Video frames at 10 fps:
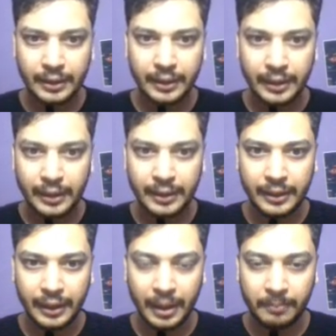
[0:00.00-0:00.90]

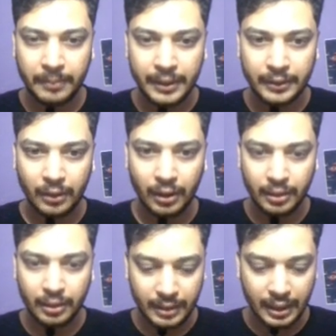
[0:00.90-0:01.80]
grid template
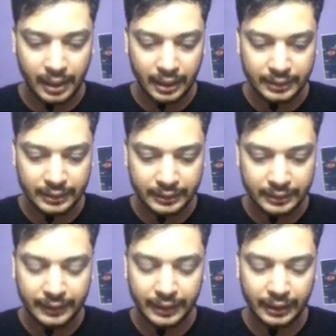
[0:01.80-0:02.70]
column as
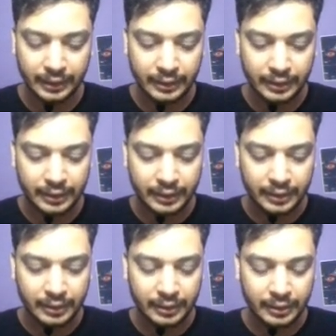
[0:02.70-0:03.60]
3
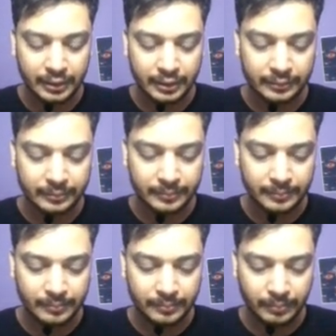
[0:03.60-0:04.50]
uh,
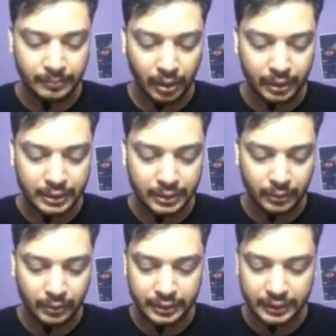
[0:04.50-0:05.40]
blocks. So
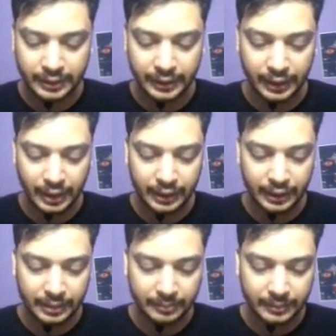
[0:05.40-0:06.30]
3
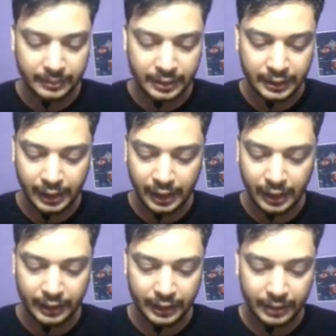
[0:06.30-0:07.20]
rem, 3
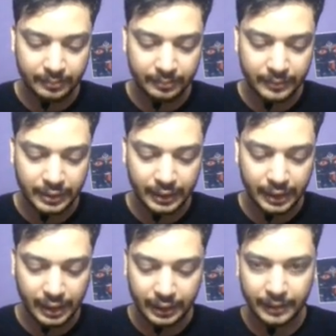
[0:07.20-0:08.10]
rem, 3
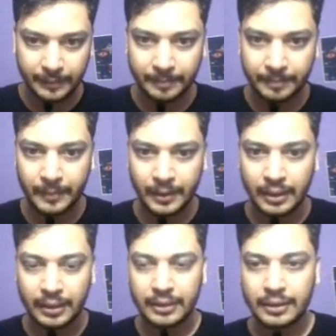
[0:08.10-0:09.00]
rem.
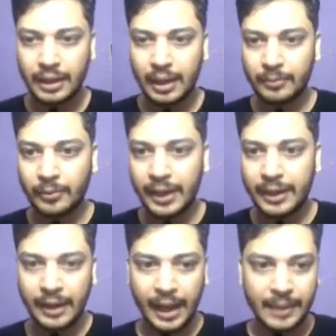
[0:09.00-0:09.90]
I'm
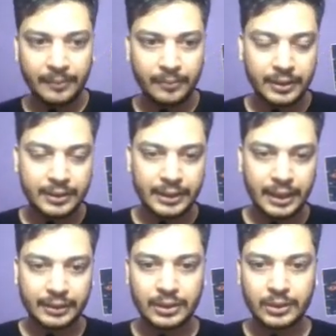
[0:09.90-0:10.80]
quite naive with
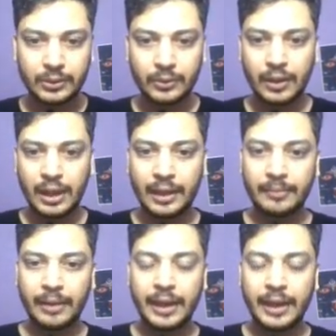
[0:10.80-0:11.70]
CSS, so I am
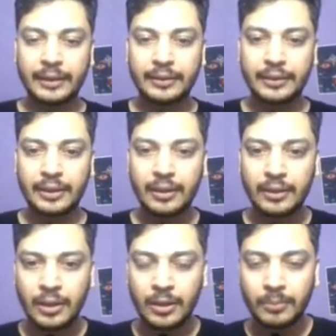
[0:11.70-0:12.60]
writing the
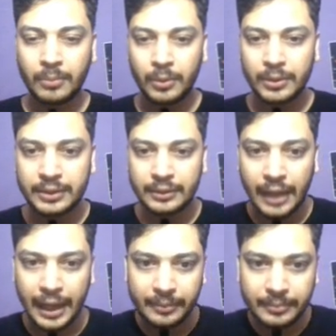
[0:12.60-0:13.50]
most
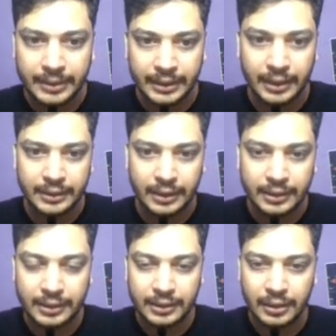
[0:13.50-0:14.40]
naive
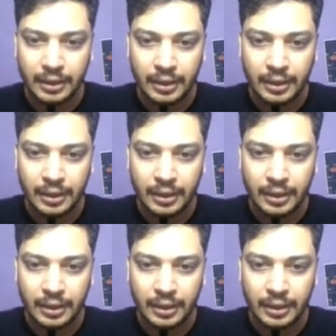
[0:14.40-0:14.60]
CSS